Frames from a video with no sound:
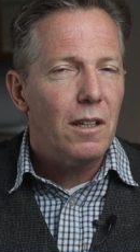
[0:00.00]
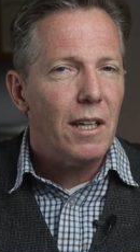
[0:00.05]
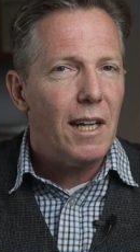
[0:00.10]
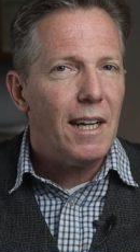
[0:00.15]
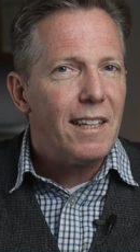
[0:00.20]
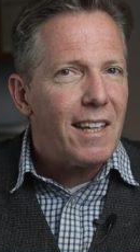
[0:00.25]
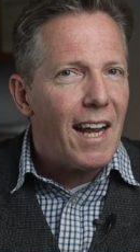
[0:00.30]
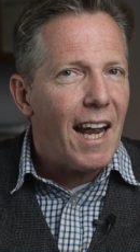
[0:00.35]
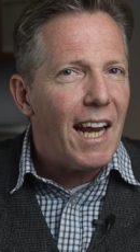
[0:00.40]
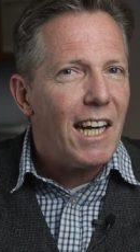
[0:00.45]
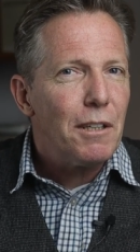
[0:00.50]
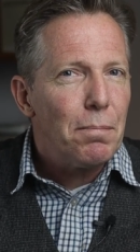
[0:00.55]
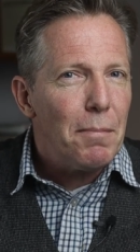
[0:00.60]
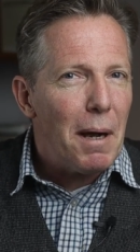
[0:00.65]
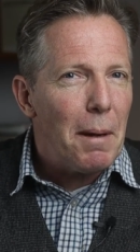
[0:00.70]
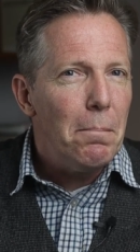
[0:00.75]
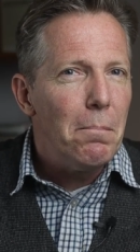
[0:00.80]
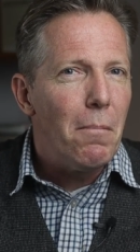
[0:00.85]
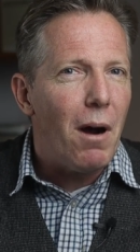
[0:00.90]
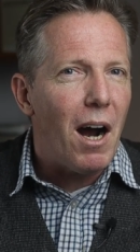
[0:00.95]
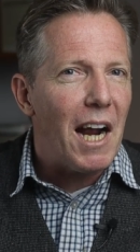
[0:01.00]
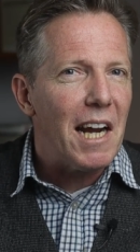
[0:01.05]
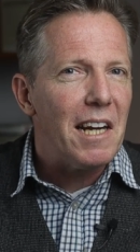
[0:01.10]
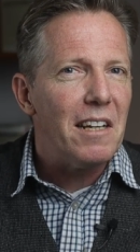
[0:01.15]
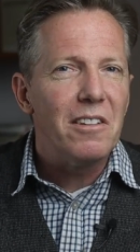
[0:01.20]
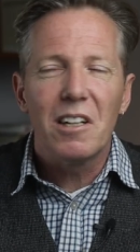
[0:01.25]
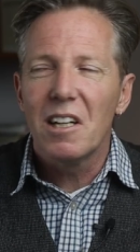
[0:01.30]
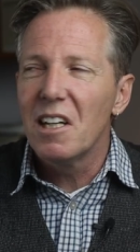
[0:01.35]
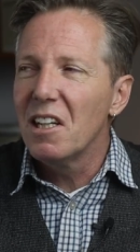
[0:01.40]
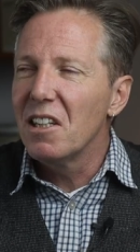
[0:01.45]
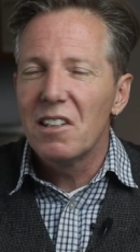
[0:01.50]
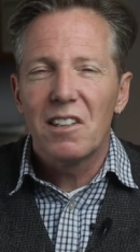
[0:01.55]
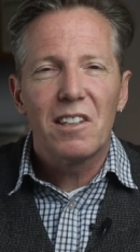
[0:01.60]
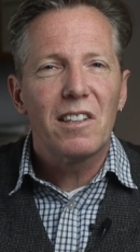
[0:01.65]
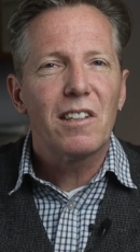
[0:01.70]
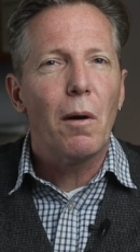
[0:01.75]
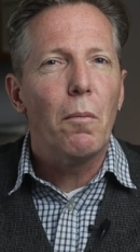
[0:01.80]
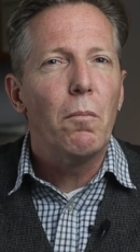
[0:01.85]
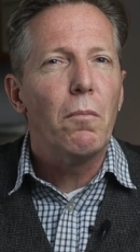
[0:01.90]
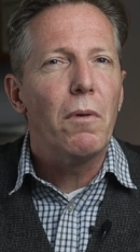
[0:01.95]
It takes my mind
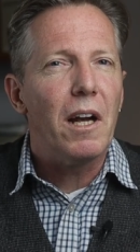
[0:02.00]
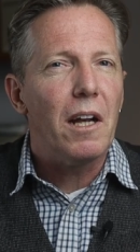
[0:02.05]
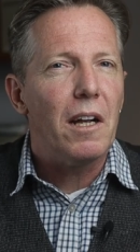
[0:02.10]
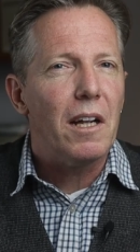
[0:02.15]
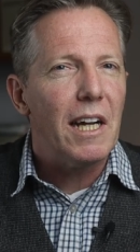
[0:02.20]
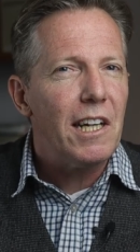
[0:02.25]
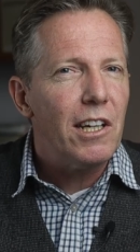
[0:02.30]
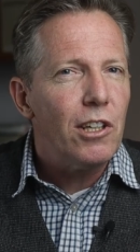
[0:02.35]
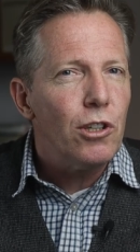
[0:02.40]
somewhere. It